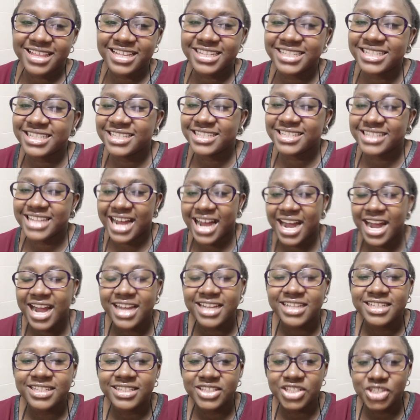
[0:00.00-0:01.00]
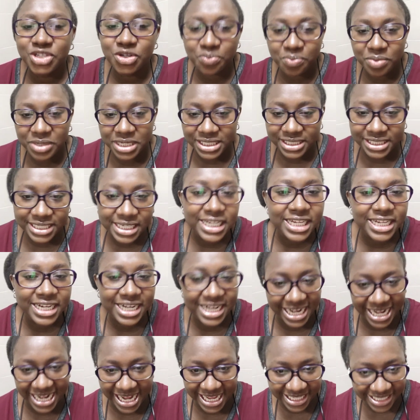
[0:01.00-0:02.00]
This is a stupid
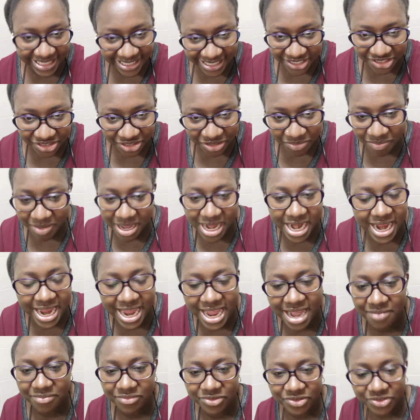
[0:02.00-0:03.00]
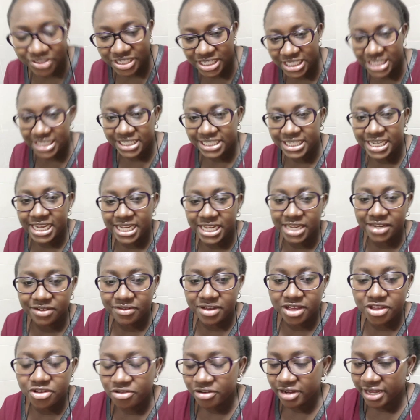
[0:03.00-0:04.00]
generalization, but I am doing it
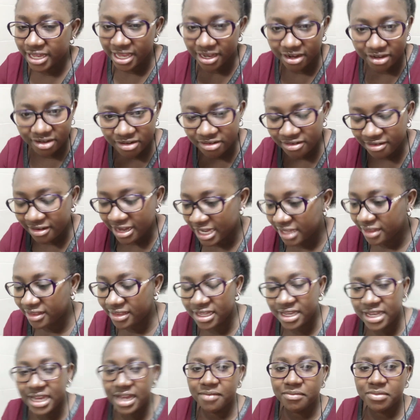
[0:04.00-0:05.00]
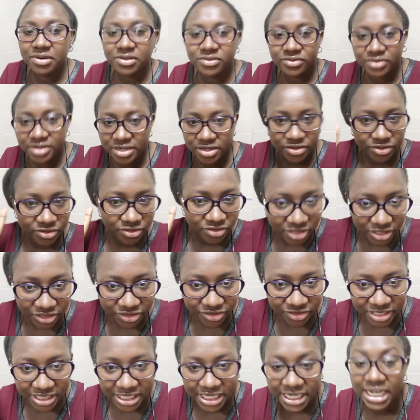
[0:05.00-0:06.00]
anyway. You can go and think about what you're going
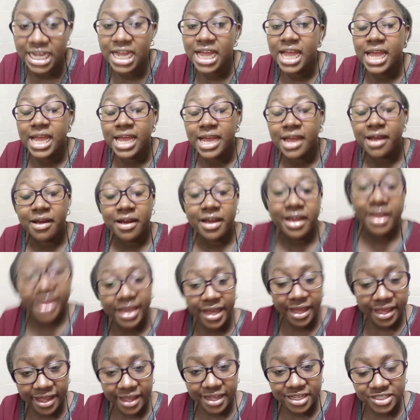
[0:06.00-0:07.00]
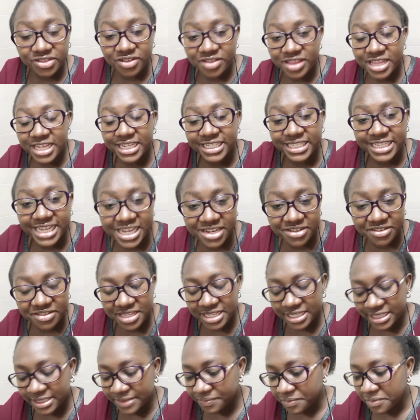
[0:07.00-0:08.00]
to think. Hey, so they tell you
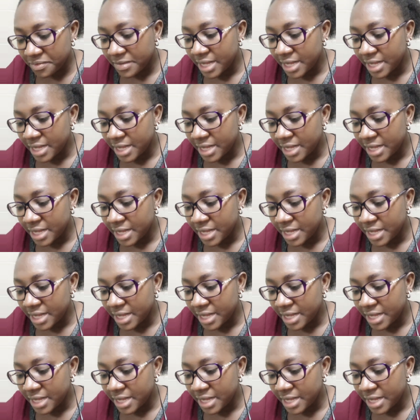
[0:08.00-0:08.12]
this.